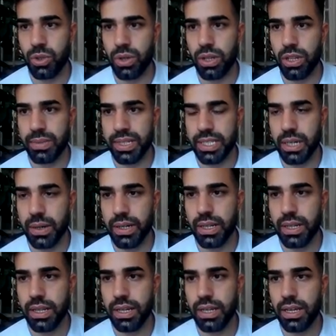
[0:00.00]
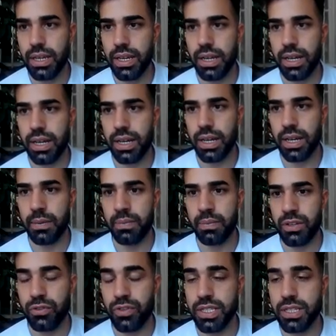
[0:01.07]
nuclear material
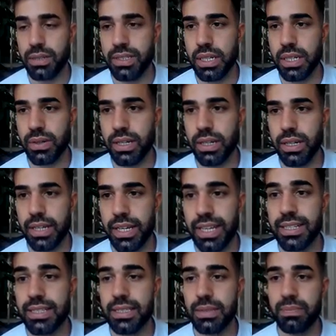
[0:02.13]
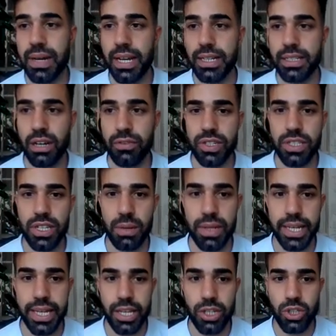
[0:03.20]
and fissile material in spite of its
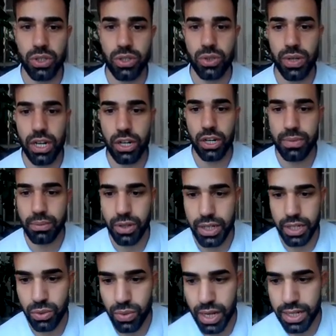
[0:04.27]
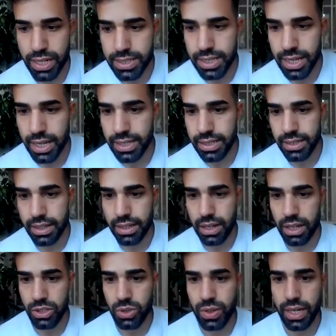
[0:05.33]
obligations. You got to remember, Iran signed
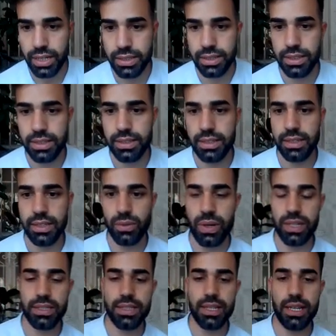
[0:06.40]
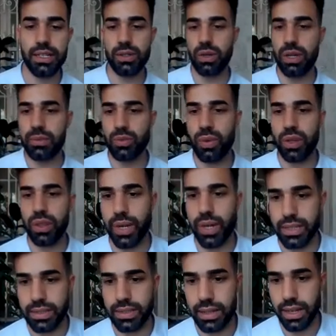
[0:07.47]
an agreement with
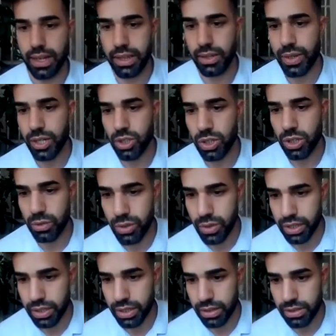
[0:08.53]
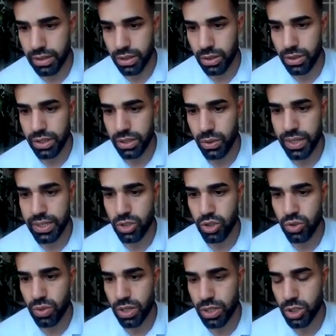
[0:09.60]
the West and the international community, including
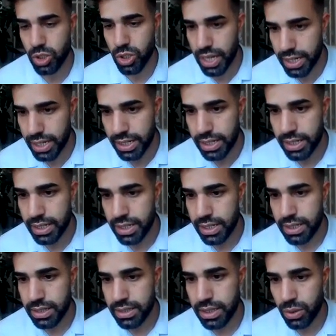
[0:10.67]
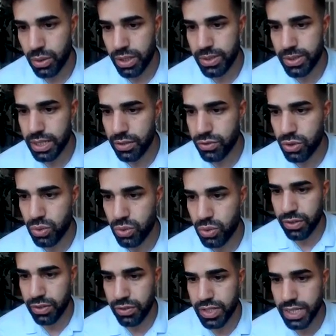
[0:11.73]
US, Russia, and China, the nuclear deal
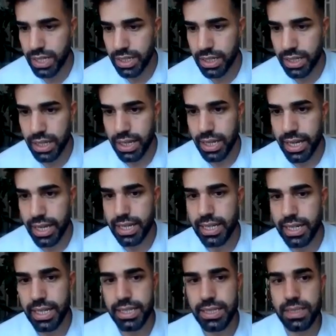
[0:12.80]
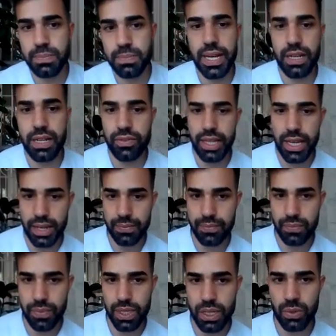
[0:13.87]
2015. And in spite of
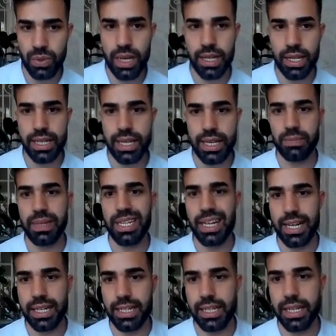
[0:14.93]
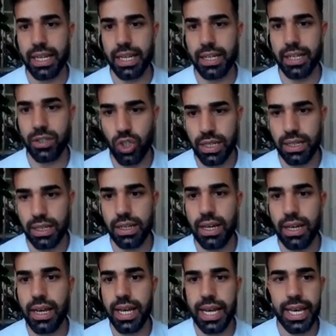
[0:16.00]
that, Iran has been hiding and
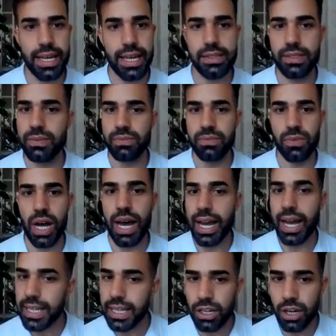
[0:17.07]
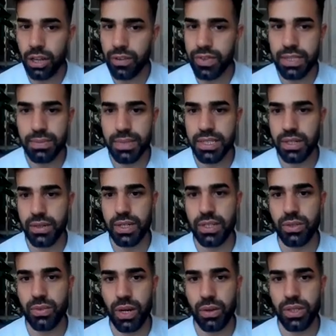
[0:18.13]
cheating and hiding all of these
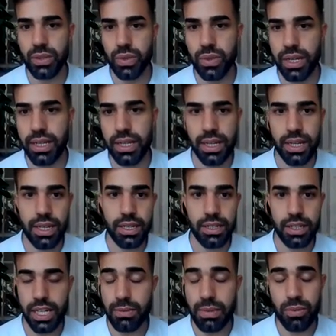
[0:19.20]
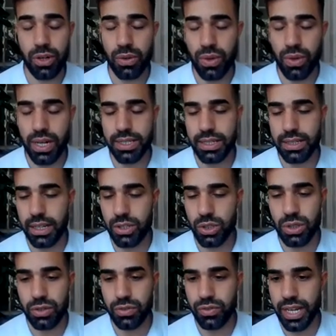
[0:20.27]
materials around Iran. You got to remember, Iran is a
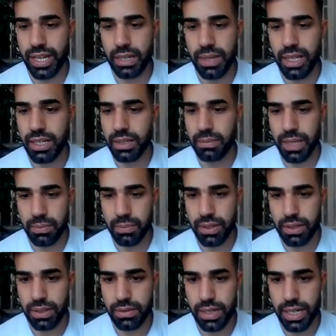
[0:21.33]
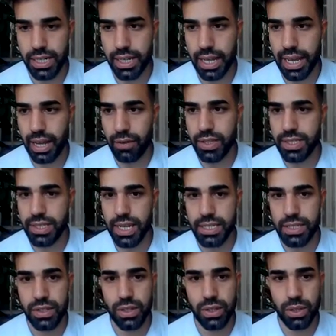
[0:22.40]
country of 80 million people, right? Half the
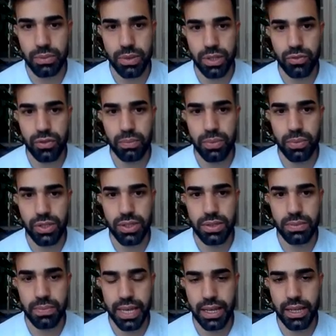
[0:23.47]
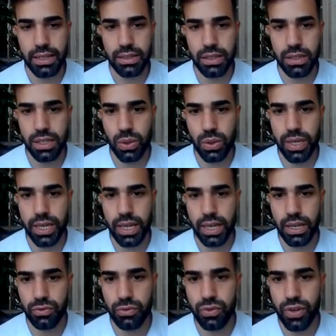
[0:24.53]
size of Europe. If you put Spain, the
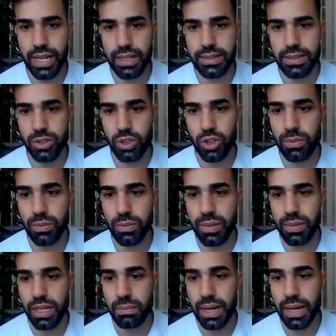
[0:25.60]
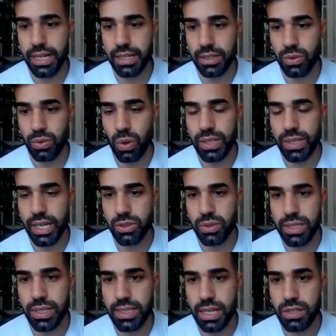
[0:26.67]
UK, France, and Germany combined, you won't
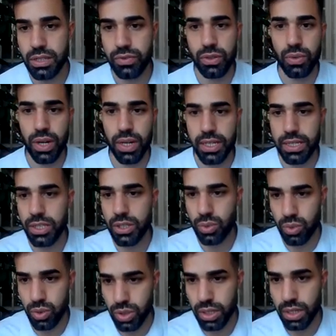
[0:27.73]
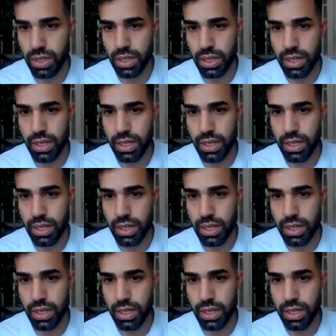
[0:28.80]
get to the size of Iran. It's huge.